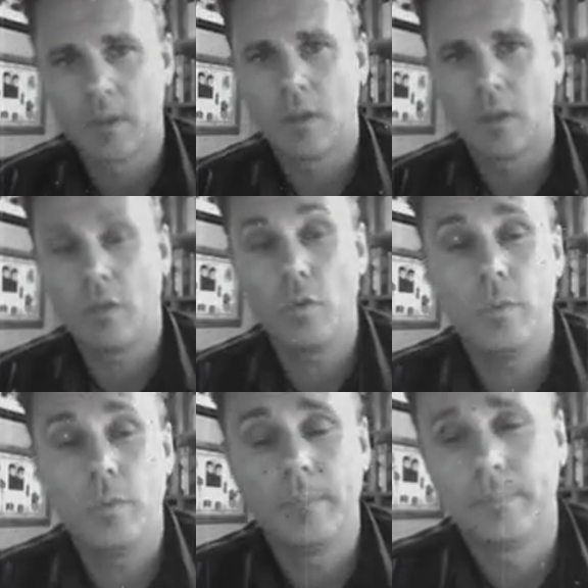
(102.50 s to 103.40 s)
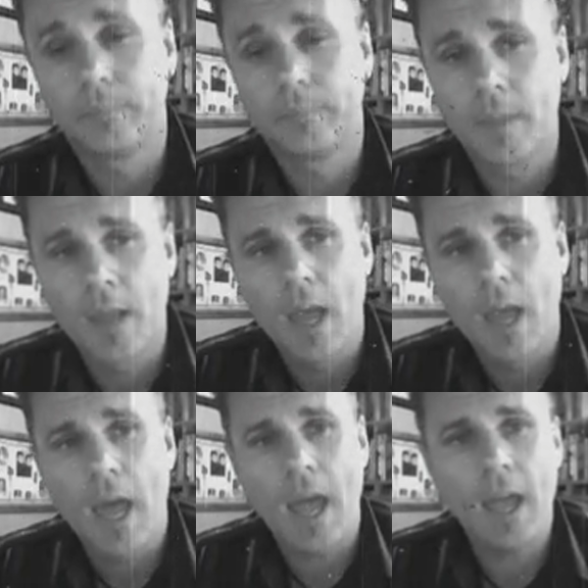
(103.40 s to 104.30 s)
room.
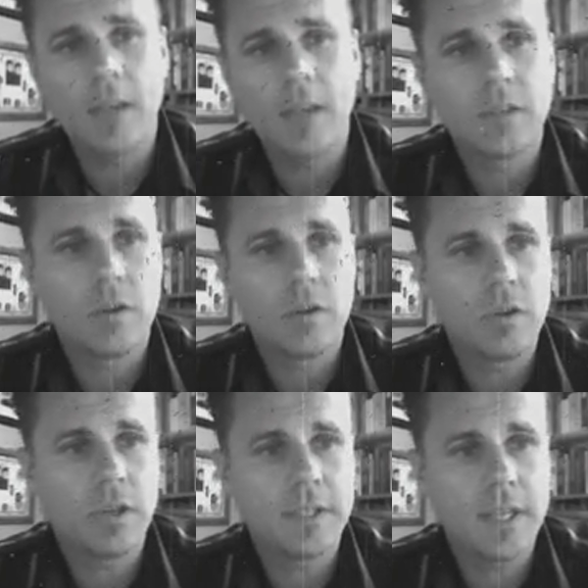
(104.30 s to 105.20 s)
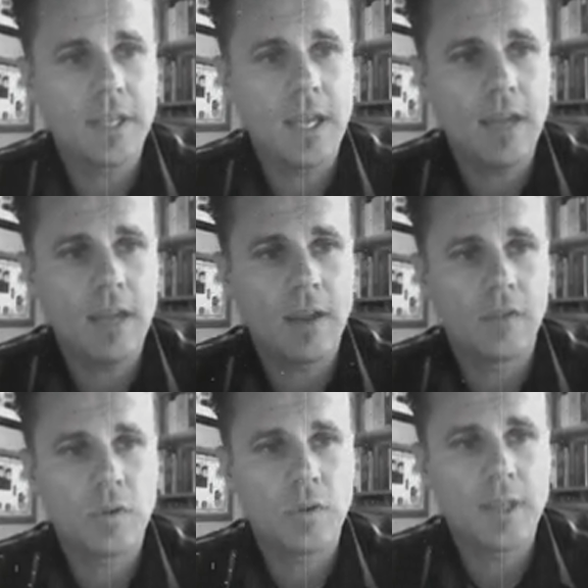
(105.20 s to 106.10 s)
And you can see here that I've
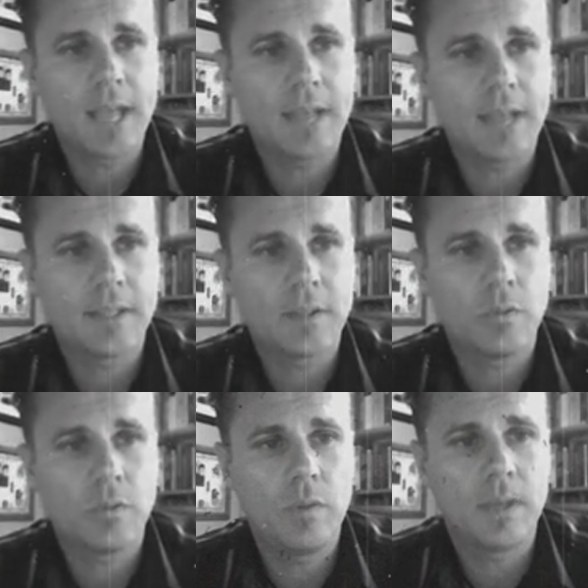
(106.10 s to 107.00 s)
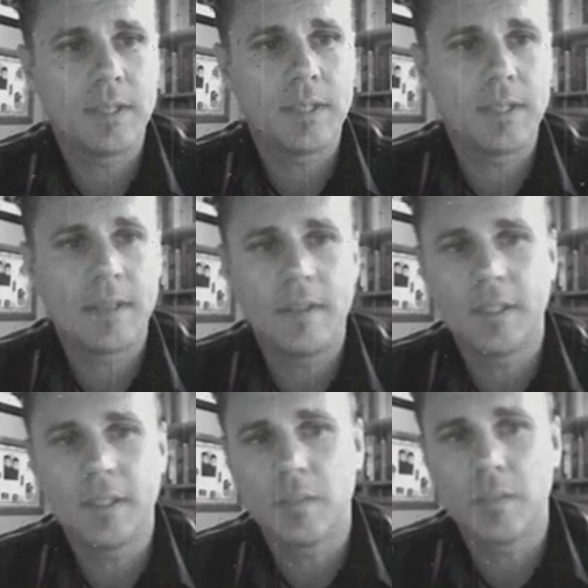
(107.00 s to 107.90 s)
tried to access the room, and it says that this
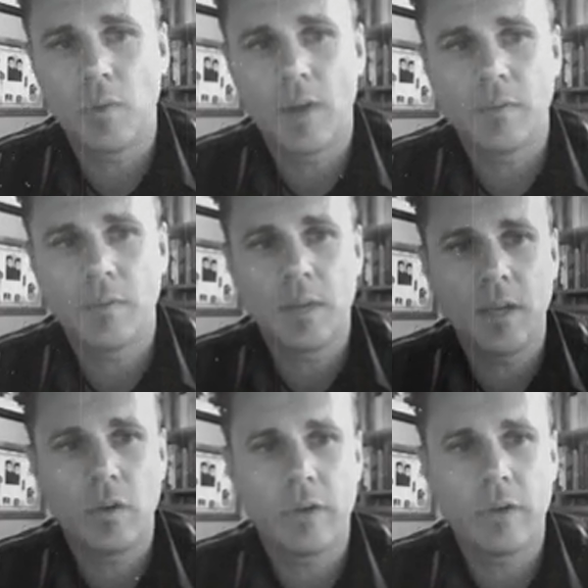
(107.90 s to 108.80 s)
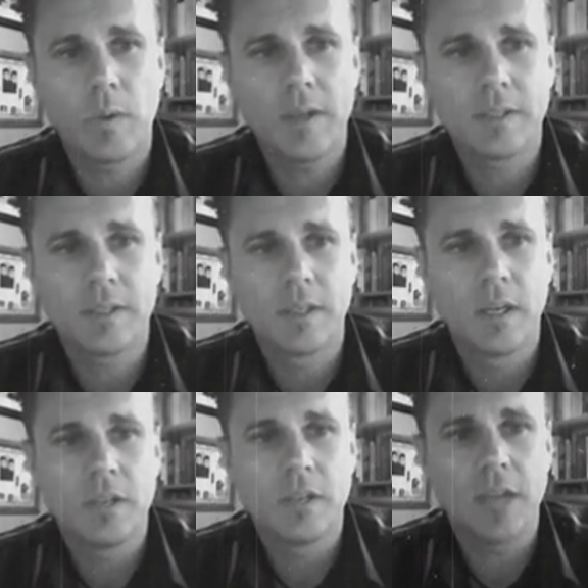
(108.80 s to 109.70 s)
is a private meeting. Your request
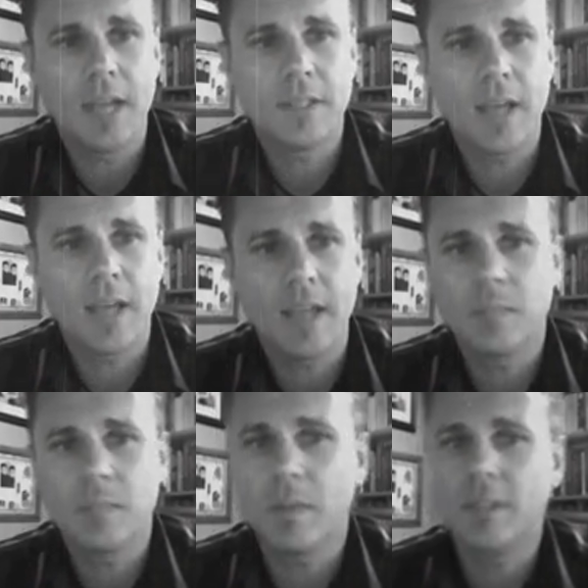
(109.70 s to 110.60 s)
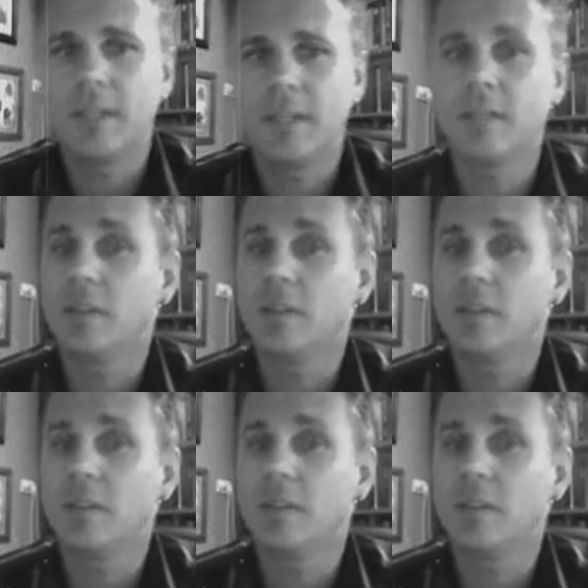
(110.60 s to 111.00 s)
to enter has been sent to the